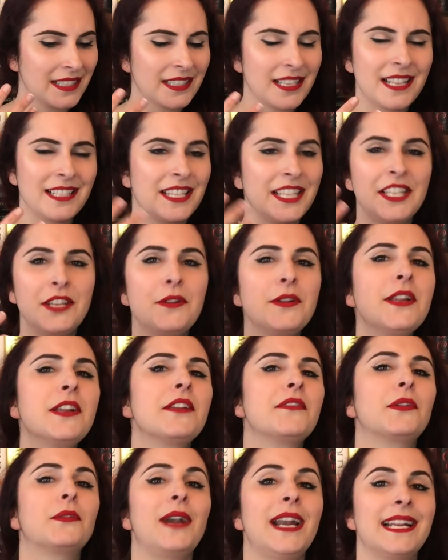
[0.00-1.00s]
It's the Union
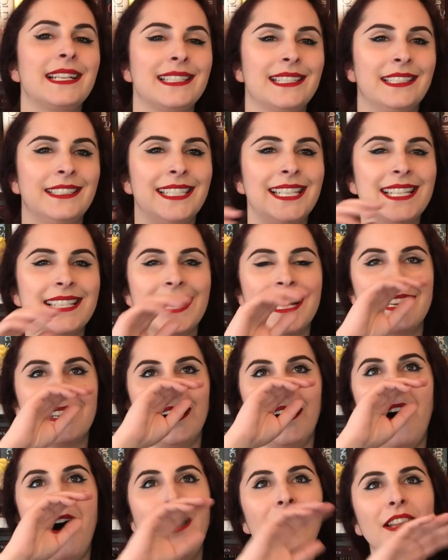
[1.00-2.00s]
of the Rakes series, and
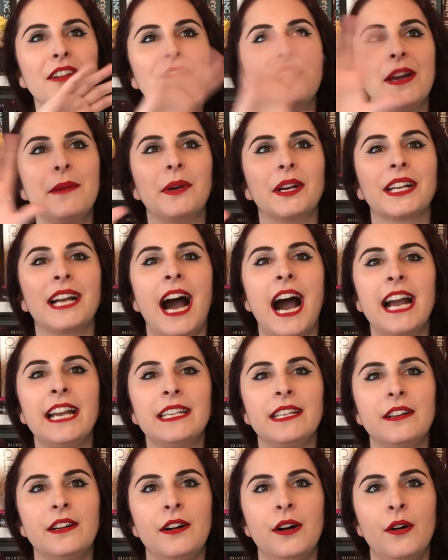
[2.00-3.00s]
all of them are
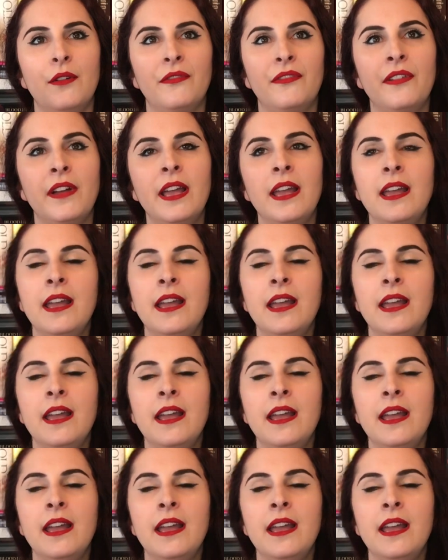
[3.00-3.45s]
kind of